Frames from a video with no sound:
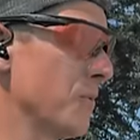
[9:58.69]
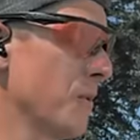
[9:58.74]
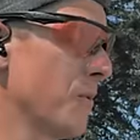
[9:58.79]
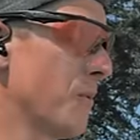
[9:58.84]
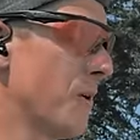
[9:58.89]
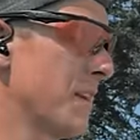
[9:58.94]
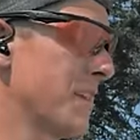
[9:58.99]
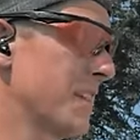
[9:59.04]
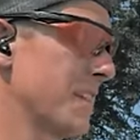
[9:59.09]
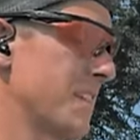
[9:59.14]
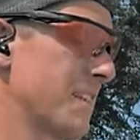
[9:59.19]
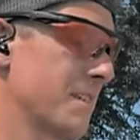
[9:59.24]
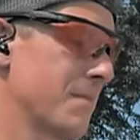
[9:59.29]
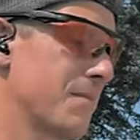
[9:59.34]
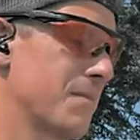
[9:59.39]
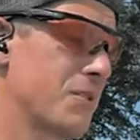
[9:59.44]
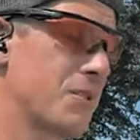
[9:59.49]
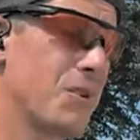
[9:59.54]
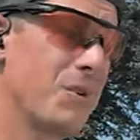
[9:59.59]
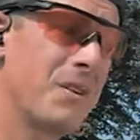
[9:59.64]
We wanted
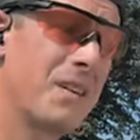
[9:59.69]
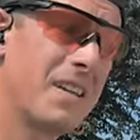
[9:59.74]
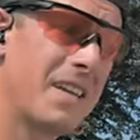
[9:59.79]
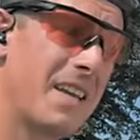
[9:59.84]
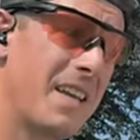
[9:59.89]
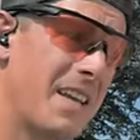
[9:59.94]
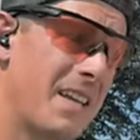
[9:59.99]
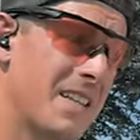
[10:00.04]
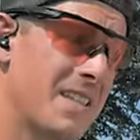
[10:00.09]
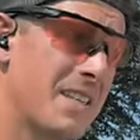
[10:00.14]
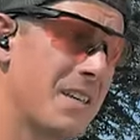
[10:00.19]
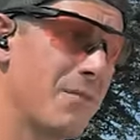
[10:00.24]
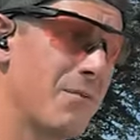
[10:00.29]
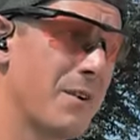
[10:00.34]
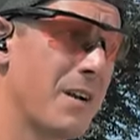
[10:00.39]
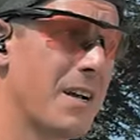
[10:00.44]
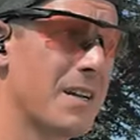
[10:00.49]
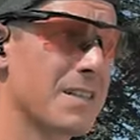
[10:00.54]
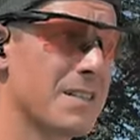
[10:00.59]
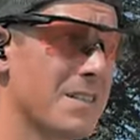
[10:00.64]
to shoot it again, see
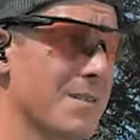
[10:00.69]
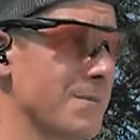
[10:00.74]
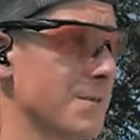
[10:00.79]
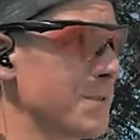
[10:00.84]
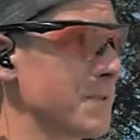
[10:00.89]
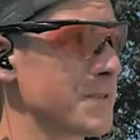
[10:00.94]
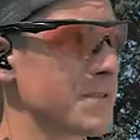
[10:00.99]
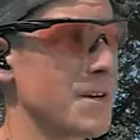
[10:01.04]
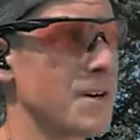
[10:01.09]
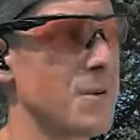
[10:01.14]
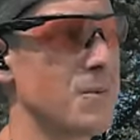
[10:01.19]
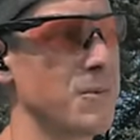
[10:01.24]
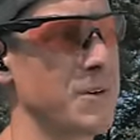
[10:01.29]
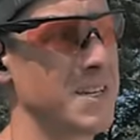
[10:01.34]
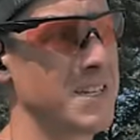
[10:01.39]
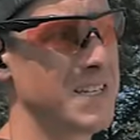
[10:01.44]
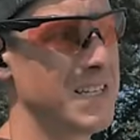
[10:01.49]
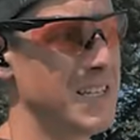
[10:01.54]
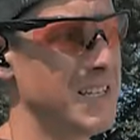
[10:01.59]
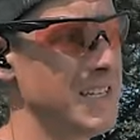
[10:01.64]
if we got a similar result.
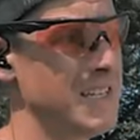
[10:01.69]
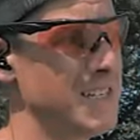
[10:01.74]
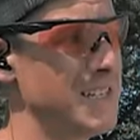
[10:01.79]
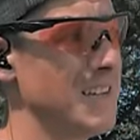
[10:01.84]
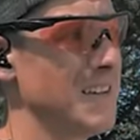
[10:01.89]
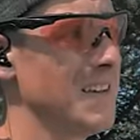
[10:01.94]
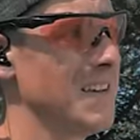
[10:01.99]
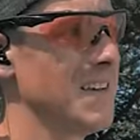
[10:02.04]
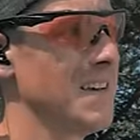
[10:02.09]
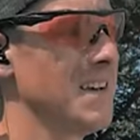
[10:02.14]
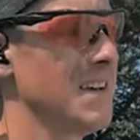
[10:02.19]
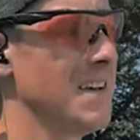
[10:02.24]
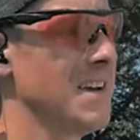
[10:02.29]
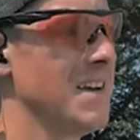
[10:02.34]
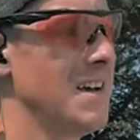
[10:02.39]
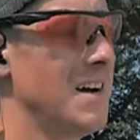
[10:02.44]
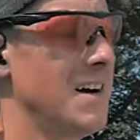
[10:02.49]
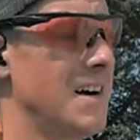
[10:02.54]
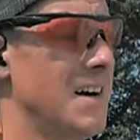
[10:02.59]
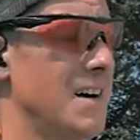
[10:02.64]
We didn't.
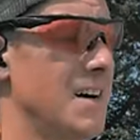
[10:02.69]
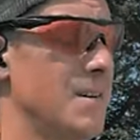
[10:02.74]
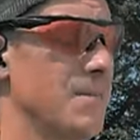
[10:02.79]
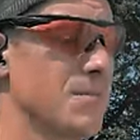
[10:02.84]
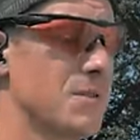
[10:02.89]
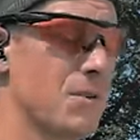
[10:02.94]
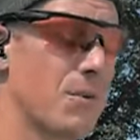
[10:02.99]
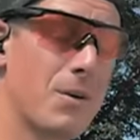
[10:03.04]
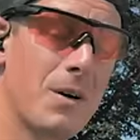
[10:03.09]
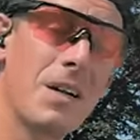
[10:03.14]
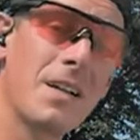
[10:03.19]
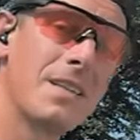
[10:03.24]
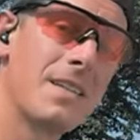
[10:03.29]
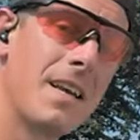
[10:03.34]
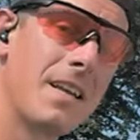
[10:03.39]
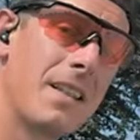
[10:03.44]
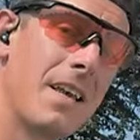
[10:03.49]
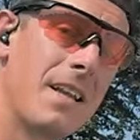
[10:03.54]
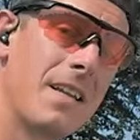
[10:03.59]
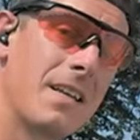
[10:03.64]
So we're gonna
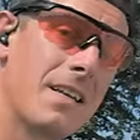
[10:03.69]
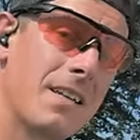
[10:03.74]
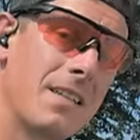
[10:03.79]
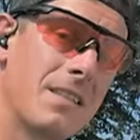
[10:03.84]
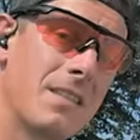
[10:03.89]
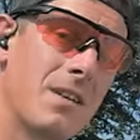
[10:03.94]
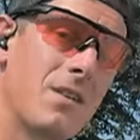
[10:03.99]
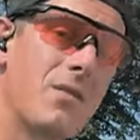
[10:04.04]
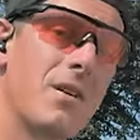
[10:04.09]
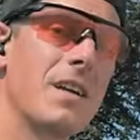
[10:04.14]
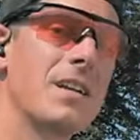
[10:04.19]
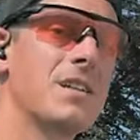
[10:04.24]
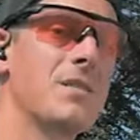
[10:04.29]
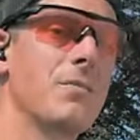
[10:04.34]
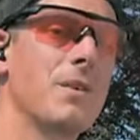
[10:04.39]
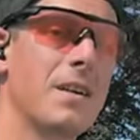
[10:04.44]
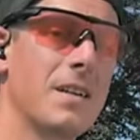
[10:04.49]
take that into consideration.